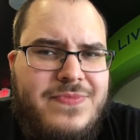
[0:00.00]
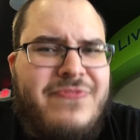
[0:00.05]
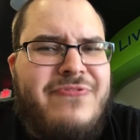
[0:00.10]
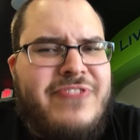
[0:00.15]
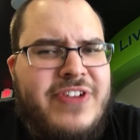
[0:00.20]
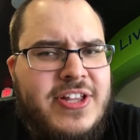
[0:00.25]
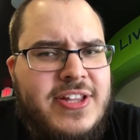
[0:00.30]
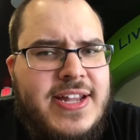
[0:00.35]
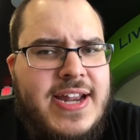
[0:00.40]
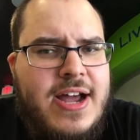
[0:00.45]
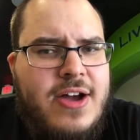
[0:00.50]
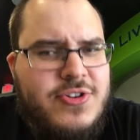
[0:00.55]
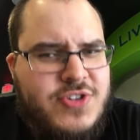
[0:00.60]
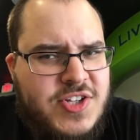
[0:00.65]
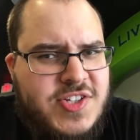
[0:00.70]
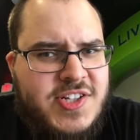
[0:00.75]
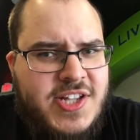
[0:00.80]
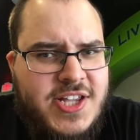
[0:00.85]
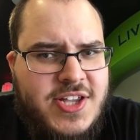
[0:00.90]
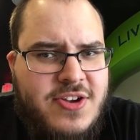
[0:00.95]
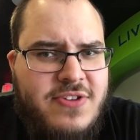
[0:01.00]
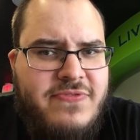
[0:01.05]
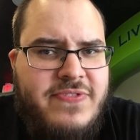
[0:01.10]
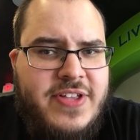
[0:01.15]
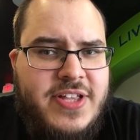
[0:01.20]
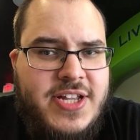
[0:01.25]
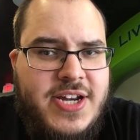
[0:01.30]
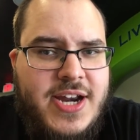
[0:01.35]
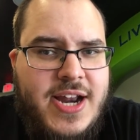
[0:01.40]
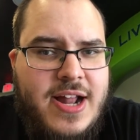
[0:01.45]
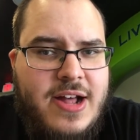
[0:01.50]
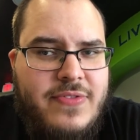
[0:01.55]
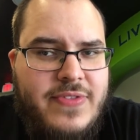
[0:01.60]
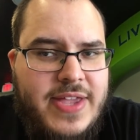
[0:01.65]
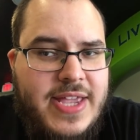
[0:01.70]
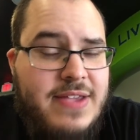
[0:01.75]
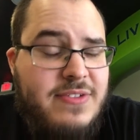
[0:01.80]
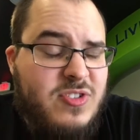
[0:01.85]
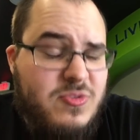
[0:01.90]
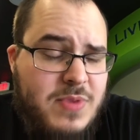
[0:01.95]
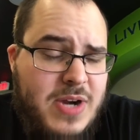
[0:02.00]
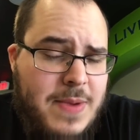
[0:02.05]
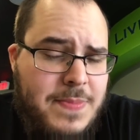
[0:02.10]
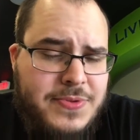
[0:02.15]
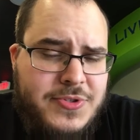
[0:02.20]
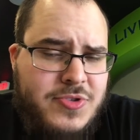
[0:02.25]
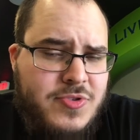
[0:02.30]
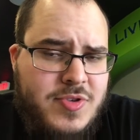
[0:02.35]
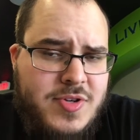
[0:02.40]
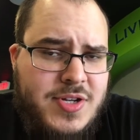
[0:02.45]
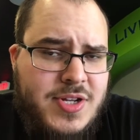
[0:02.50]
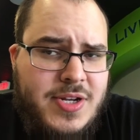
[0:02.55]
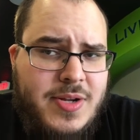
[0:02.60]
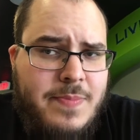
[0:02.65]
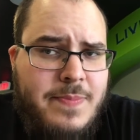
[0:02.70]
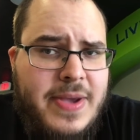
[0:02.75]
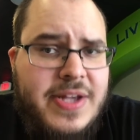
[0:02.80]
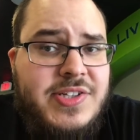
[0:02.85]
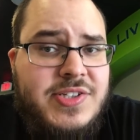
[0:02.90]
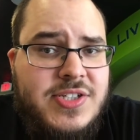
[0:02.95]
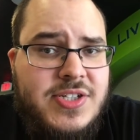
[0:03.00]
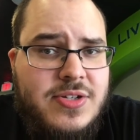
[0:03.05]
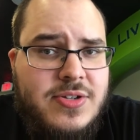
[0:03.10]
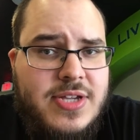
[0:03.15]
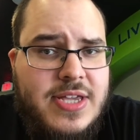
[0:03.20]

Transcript: feel it out just like you're feeling it out, and that gives them an opportunity to best you.